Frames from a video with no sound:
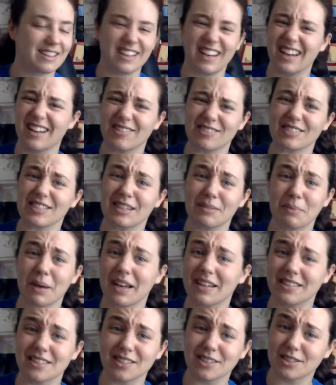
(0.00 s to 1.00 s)
I don't really
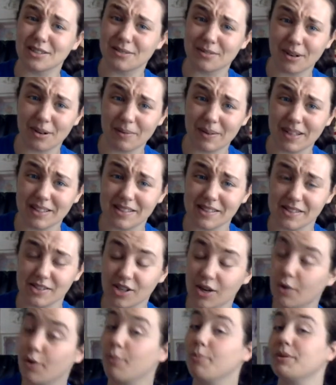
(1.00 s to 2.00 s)
pay attention to romances in
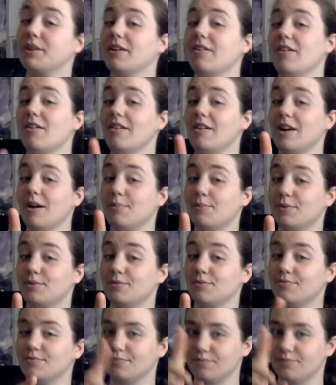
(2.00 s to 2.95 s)
general, but there are a couple.